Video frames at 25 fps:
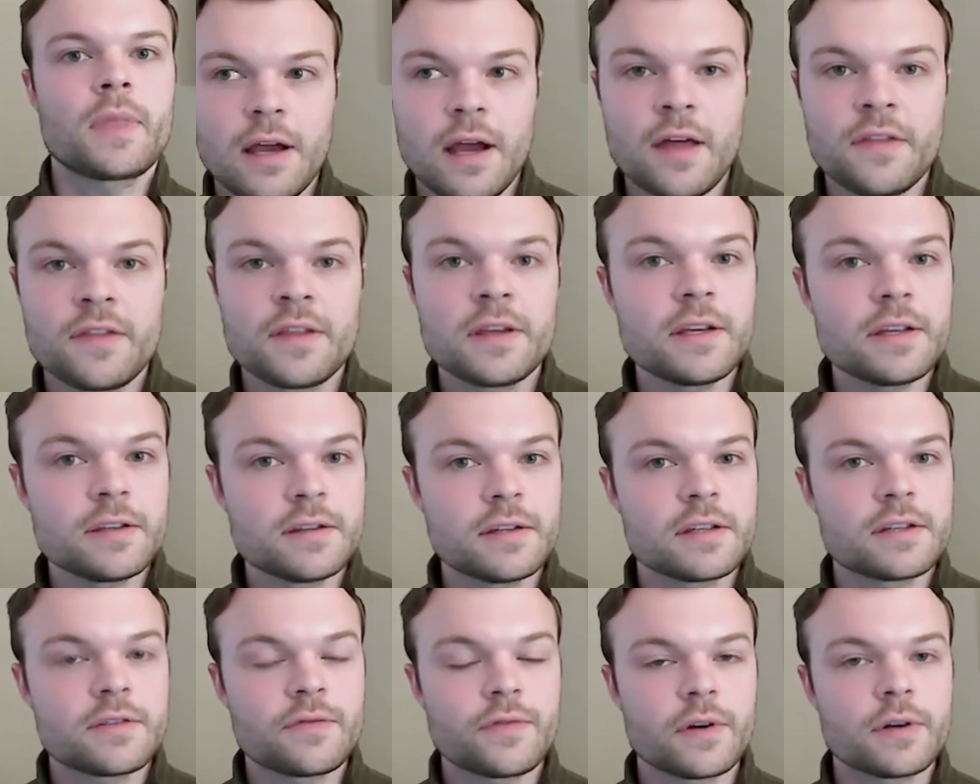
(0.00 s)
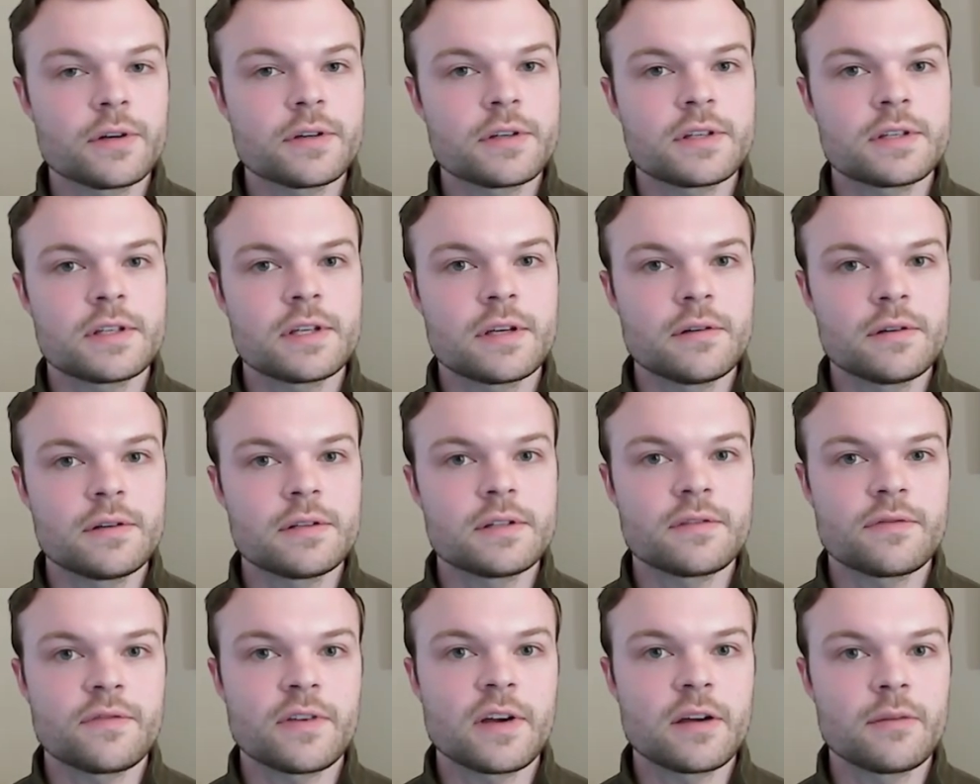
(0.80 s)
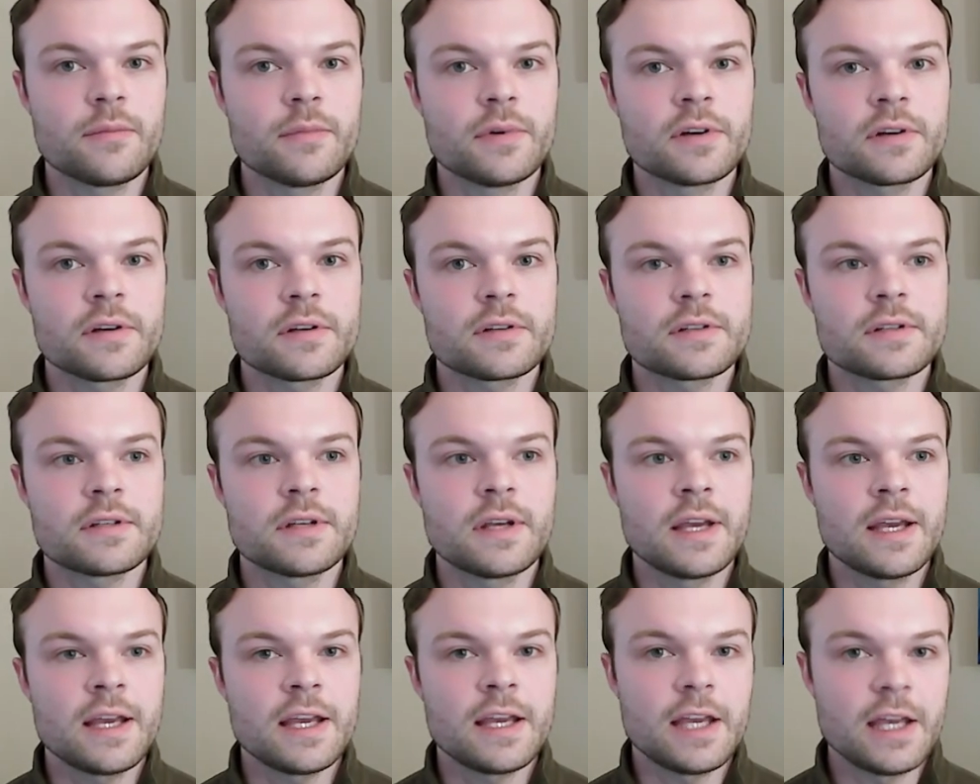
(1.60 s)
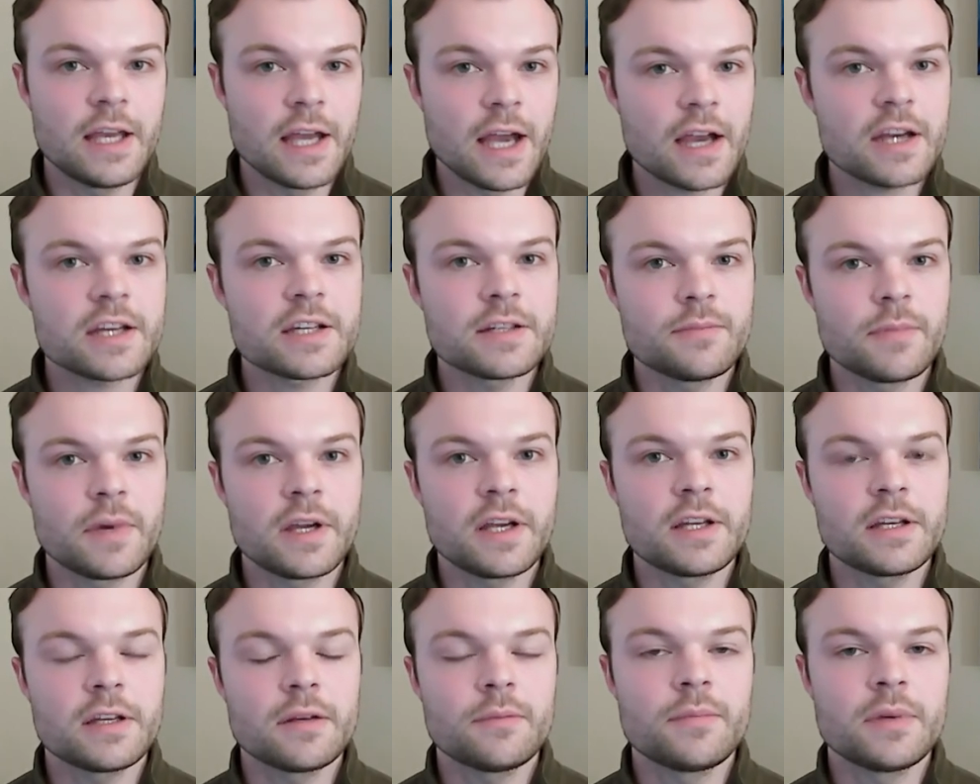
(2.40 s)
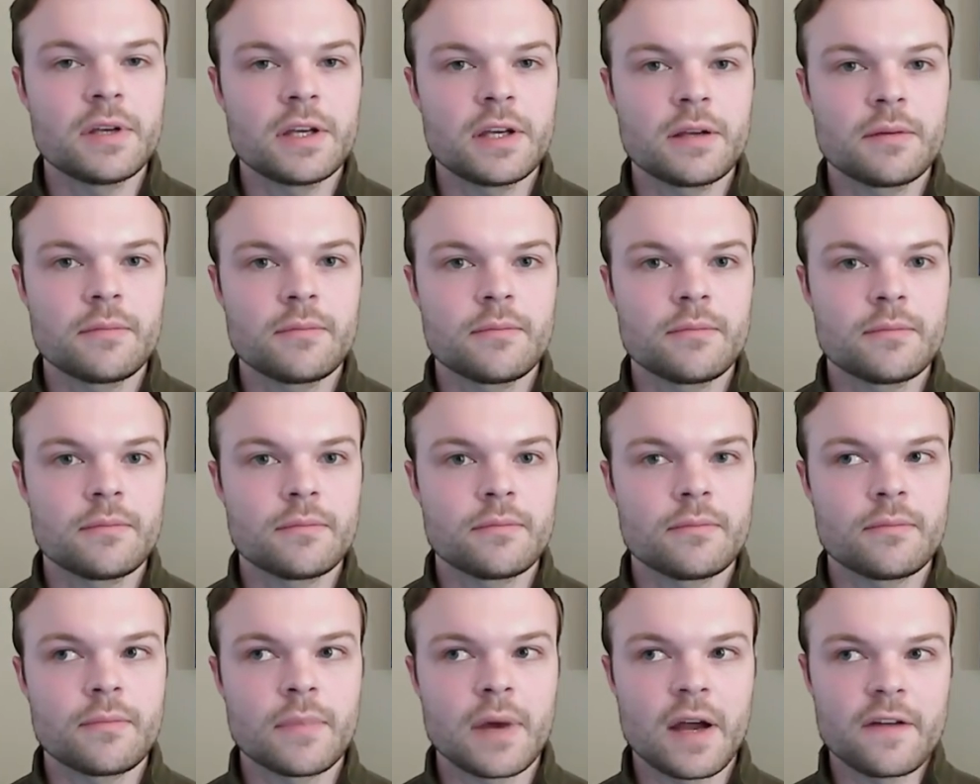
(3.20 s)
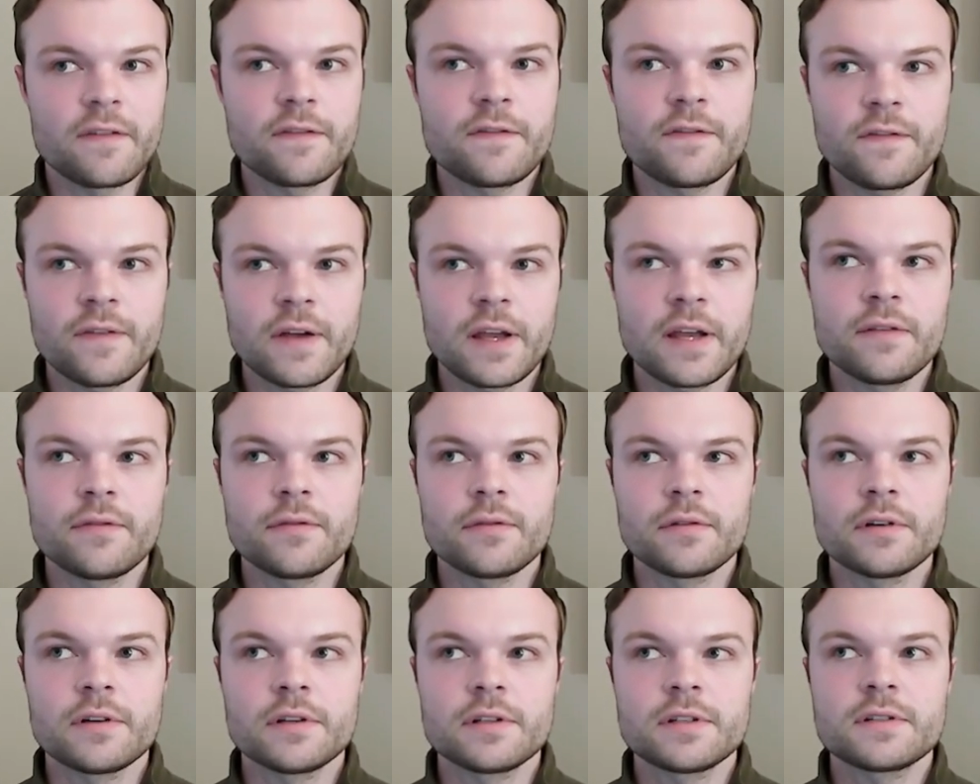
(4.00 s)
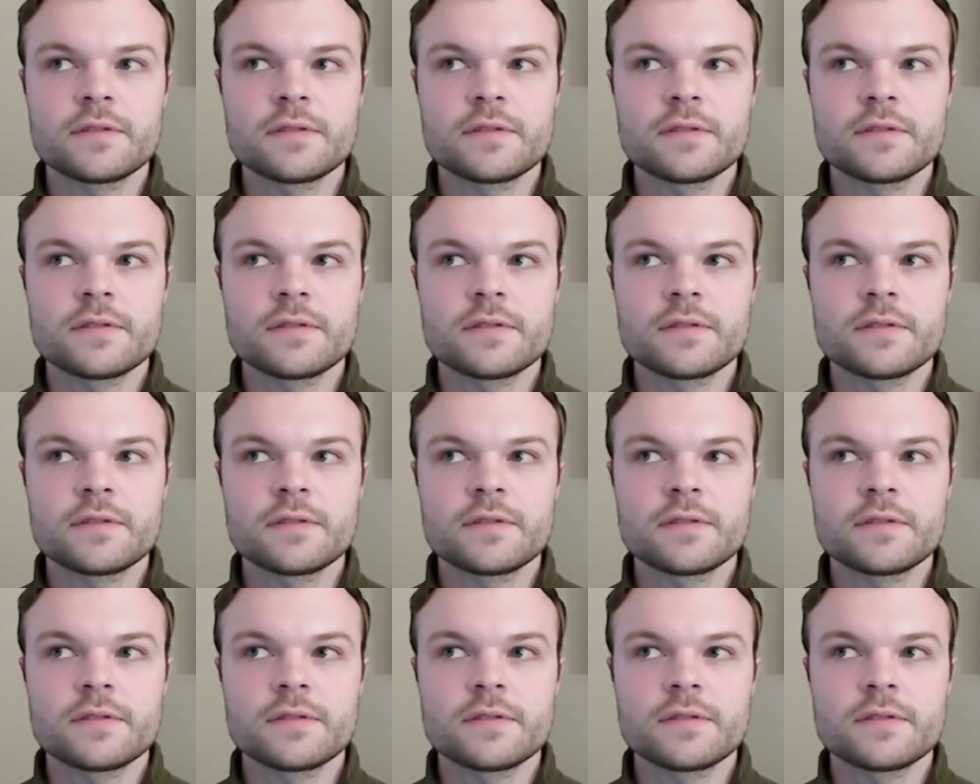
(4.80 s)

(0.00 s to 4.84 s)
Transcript: I think in this first series of 5 books, he actually may end up being my favorite